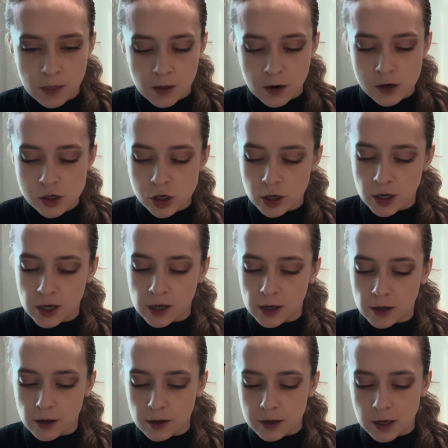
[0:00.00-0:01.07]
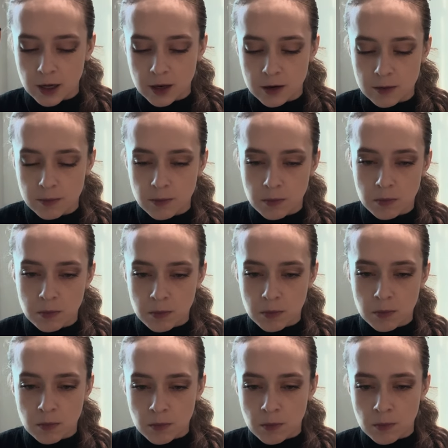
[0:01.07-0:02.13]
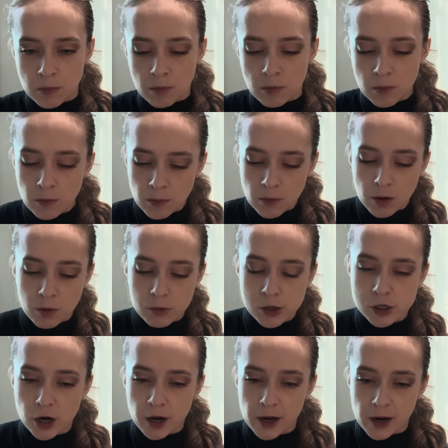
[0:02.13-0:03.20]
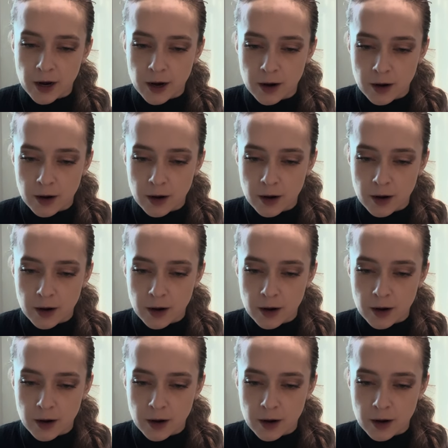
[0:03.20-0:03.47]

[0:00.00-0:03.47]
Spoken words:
Here's your key again. We're starting here.